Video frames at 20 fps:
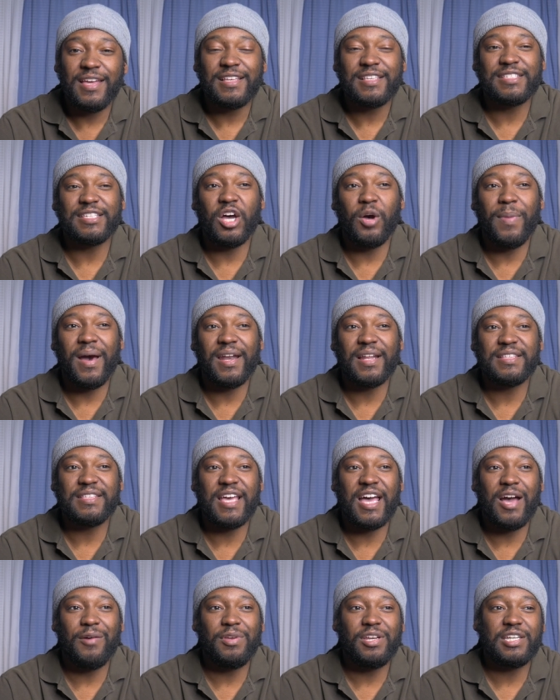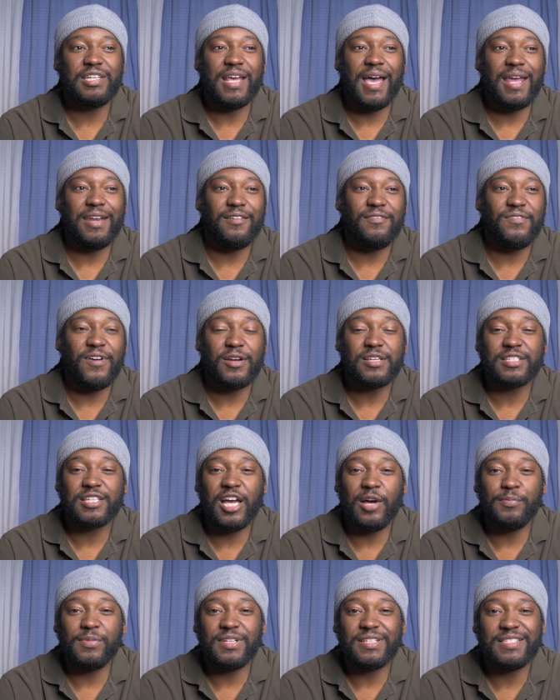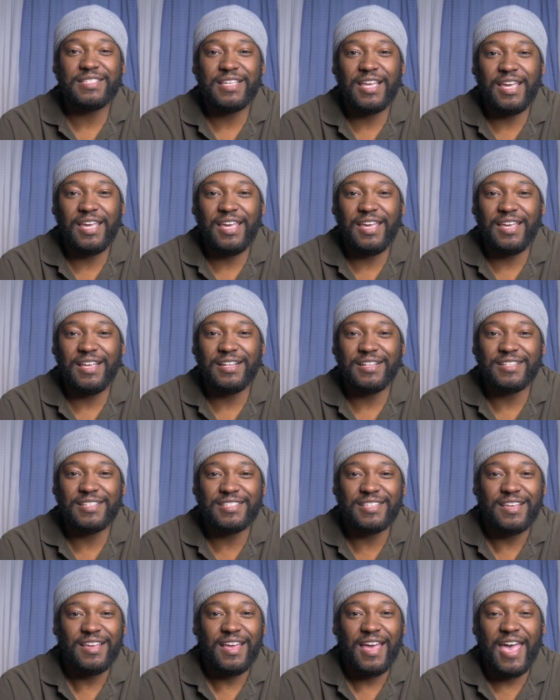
So by the time we shot the first couple of scenes,